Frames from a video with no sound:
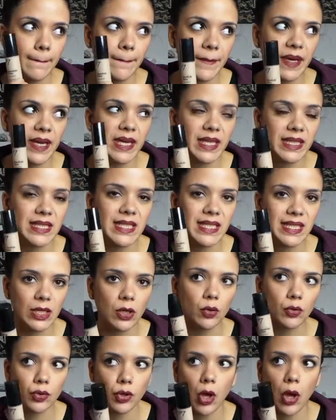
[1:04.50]
but it's
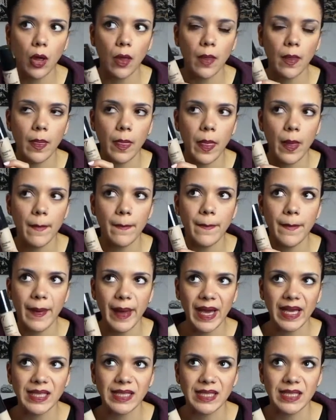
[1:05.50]
still not the
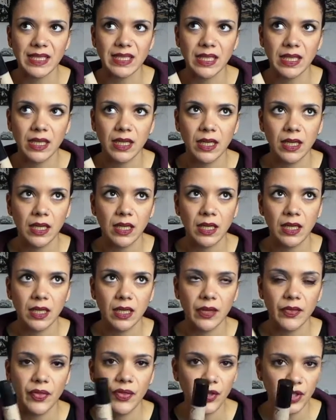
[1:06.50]
best
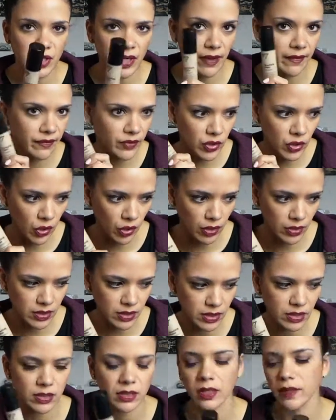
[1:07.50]
that I've
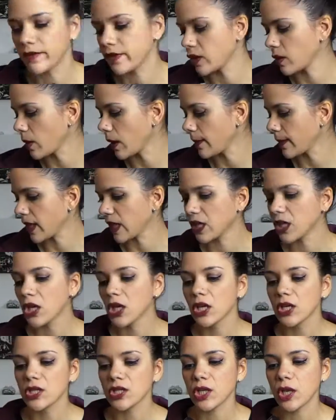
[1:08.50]
got, if you know what I mean.
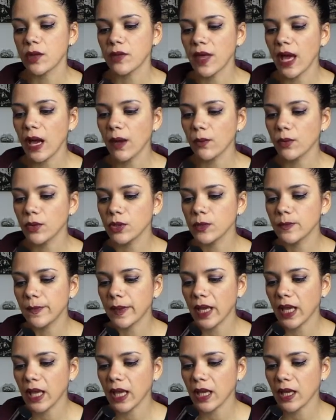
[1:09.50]
So that would
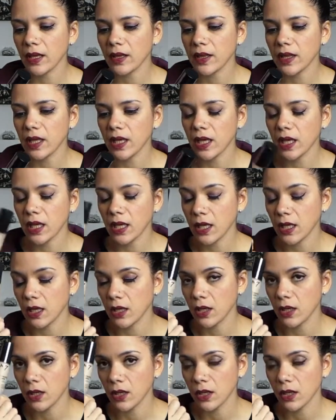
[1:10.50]
be
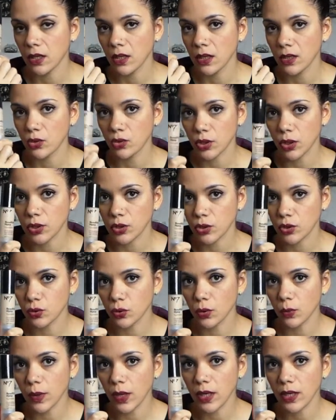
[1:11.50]
the
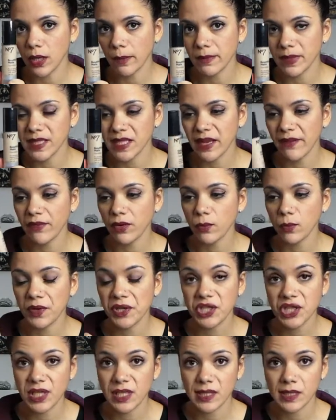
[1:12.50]
drugstore one, number 7,
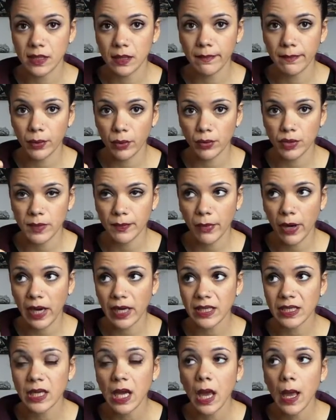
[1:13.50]
which is the Boots
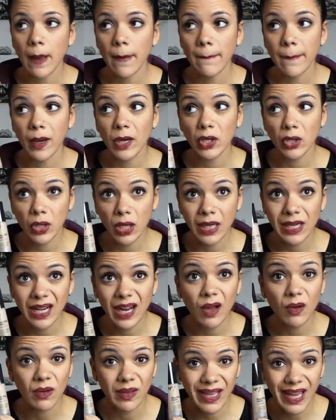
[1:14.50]
brand, but you can
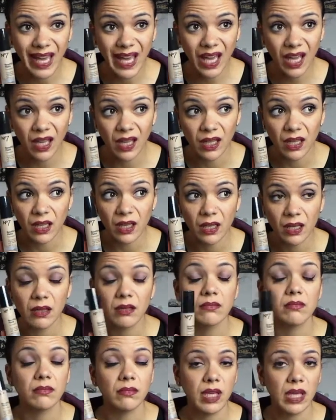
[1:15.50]
now get
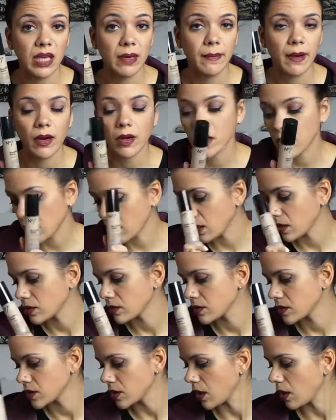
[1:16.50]
in America,
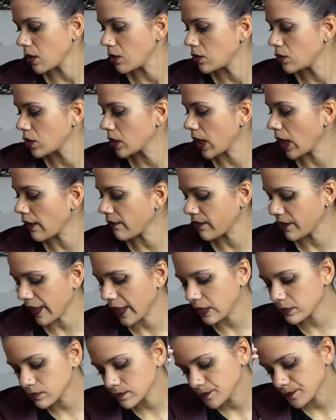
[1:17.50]
so look out for
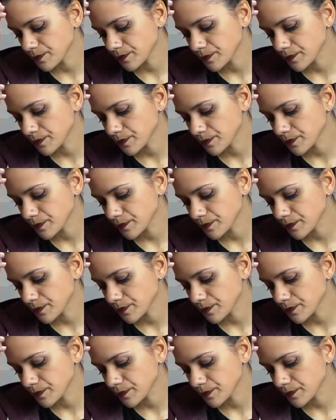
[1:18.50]
that.